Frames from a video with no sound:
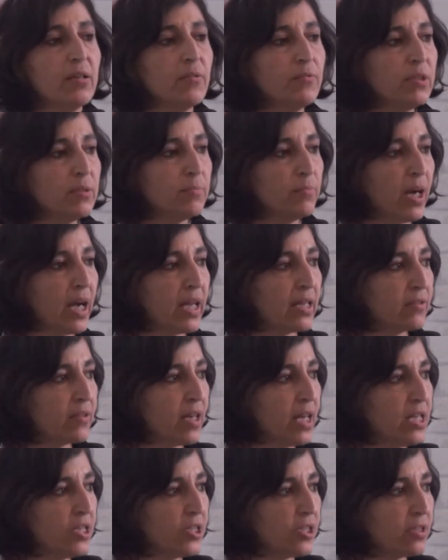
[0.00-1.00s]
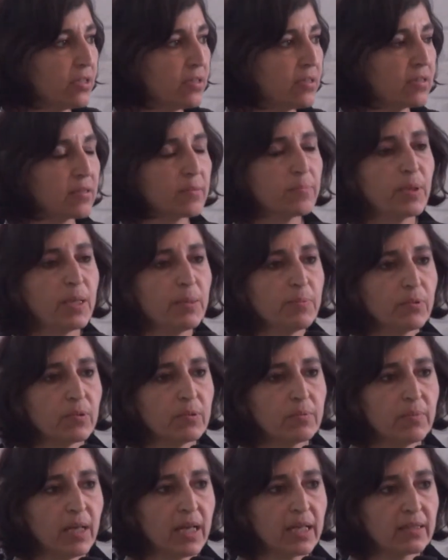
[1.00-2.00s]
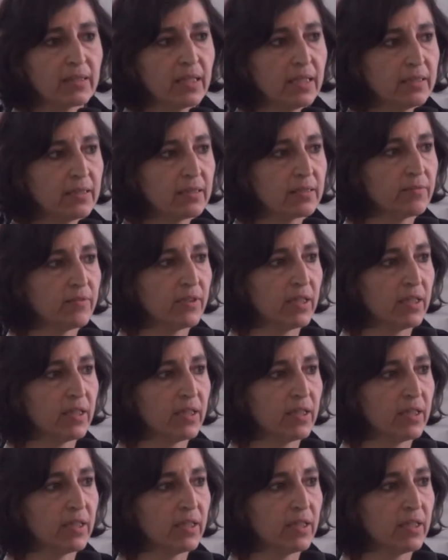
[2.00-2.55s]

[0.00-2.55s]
With migrations, people migrated